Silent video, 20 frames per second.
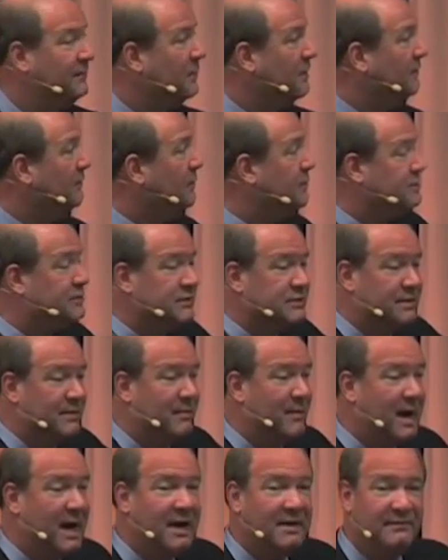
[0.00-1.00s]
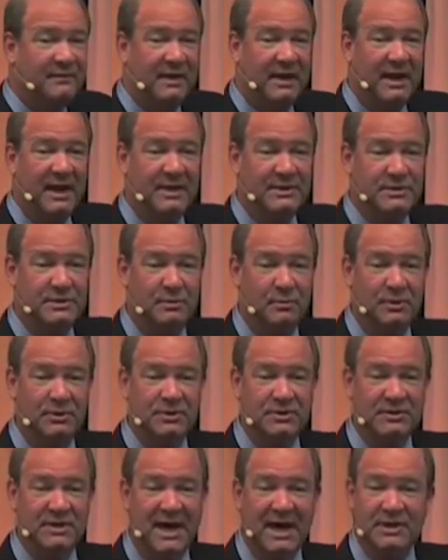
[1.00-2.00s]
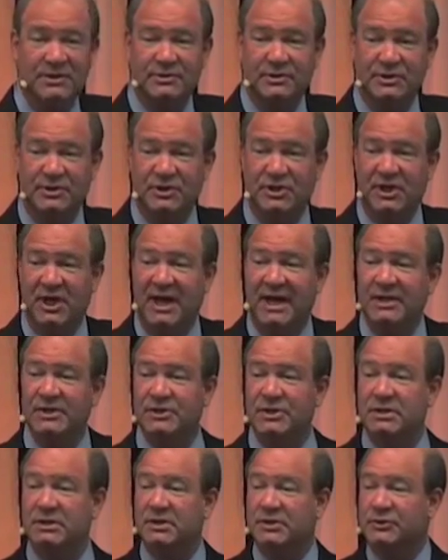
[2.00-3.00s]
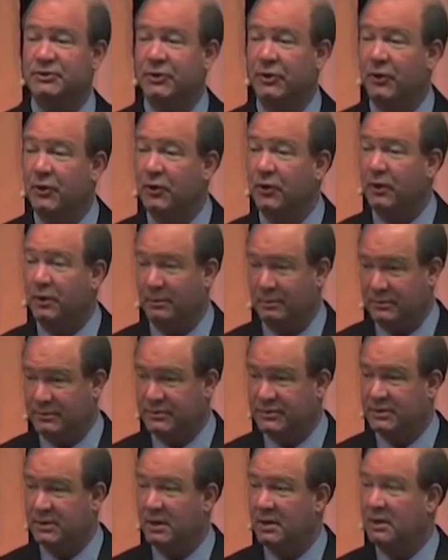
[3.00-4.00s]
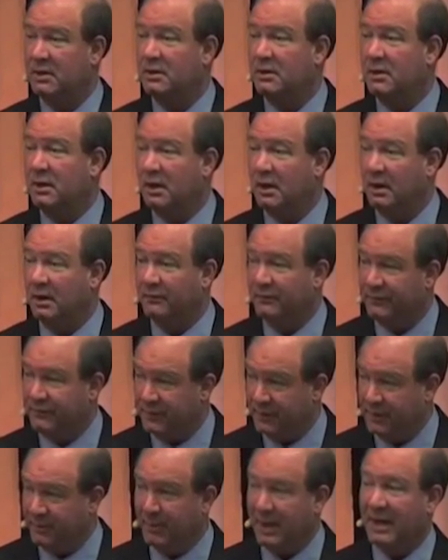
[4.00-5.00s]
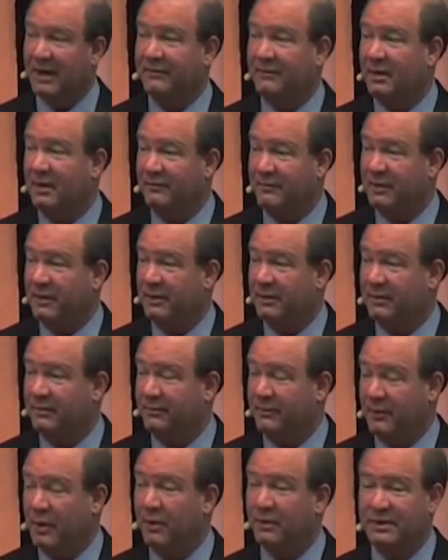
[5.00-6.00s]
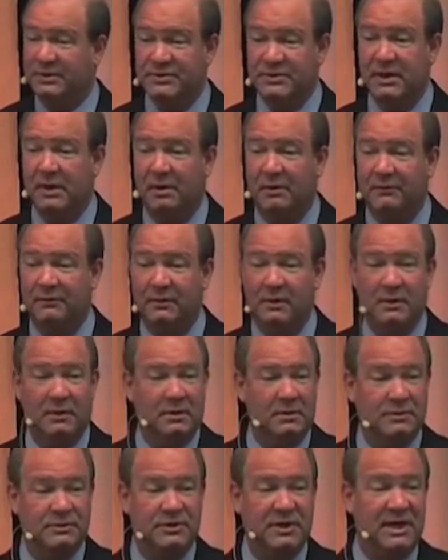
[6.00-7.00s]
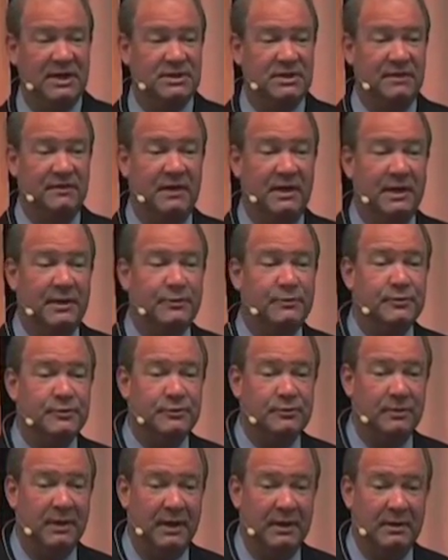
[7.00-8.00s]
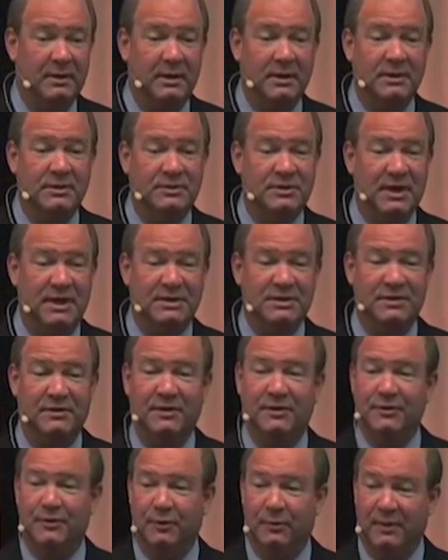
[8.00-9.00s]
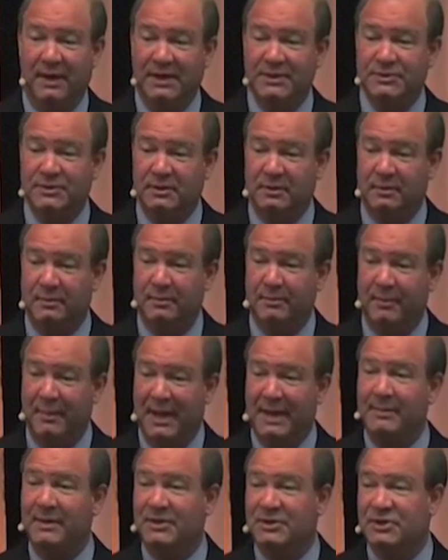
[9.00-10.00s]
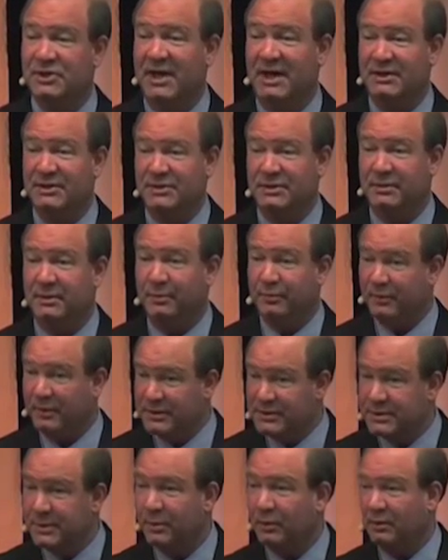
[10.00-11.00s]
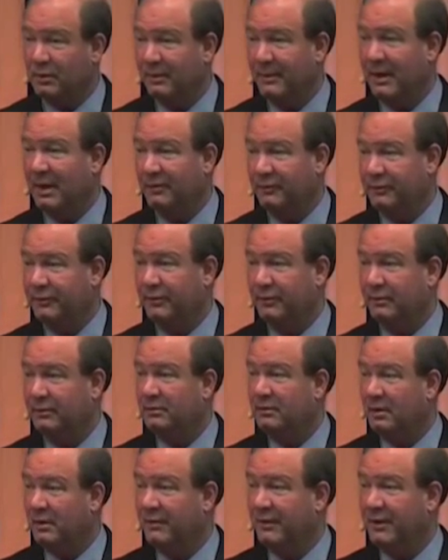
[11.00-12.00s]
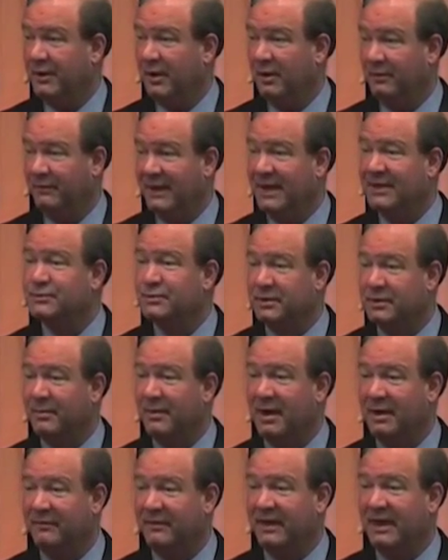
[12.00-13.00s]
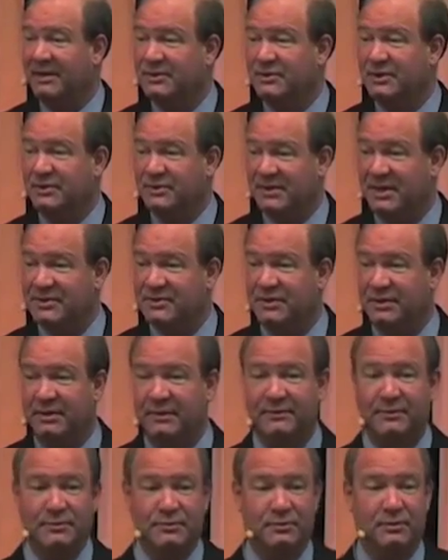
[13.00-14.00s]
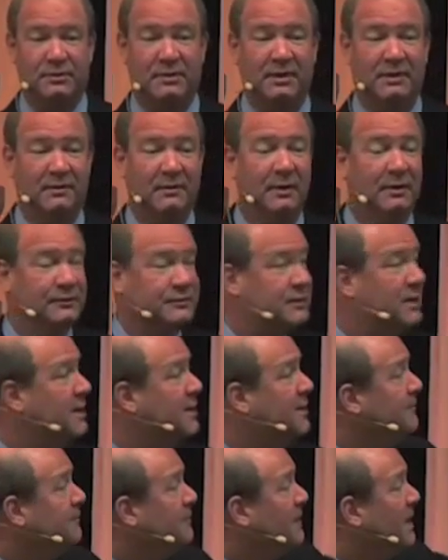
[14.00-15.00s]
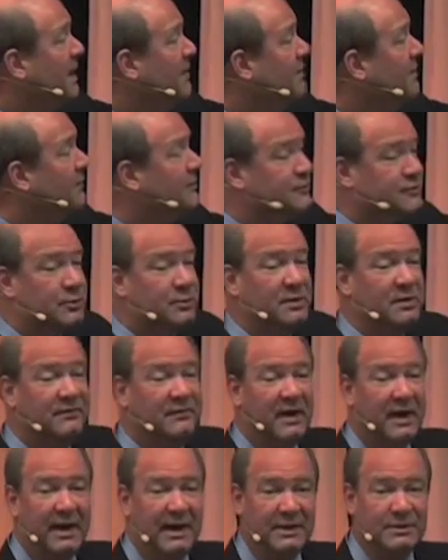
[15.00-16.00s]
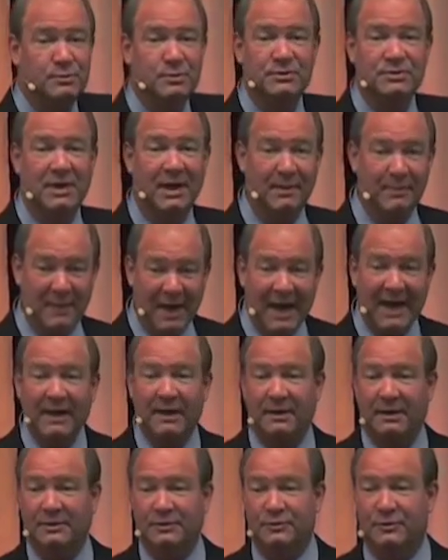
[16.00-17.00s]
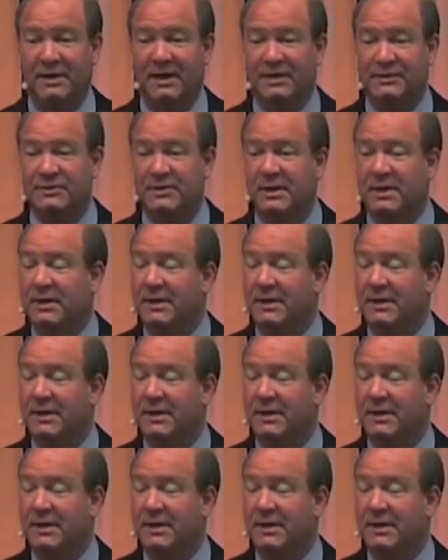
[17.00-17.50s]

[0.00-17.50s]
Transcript: Versus the modification, which is actually changing the terms of the note itself, changing the interest rate, changing the duration, maybe changing the principal amount due on the note. That's what the modification is. That's the difference between those. And then there's a refinance, which I'm not going to address.